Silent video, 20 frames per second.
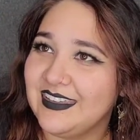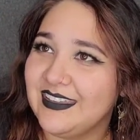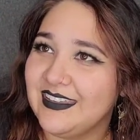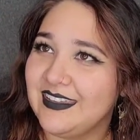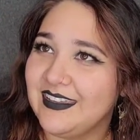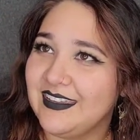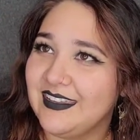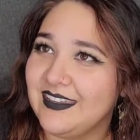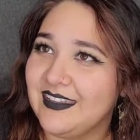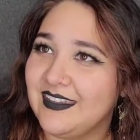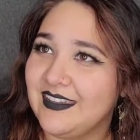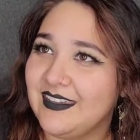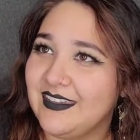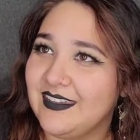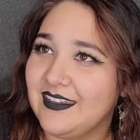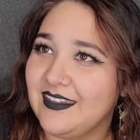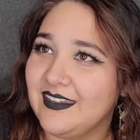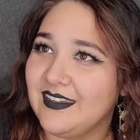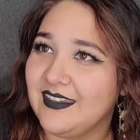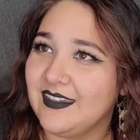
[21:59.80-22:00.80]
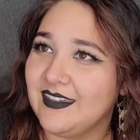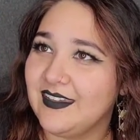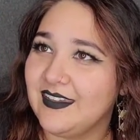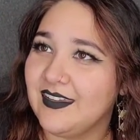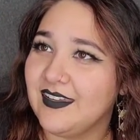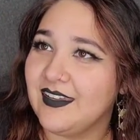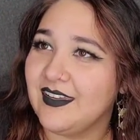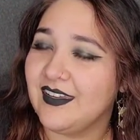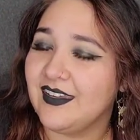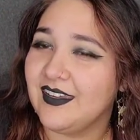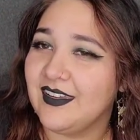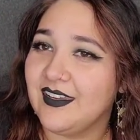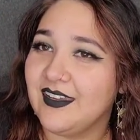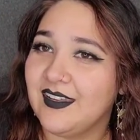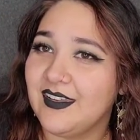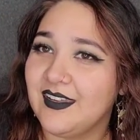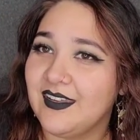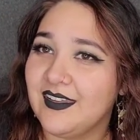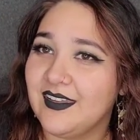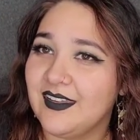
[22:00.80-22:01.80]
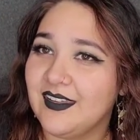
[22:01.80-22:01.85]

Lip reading: (no one is talking)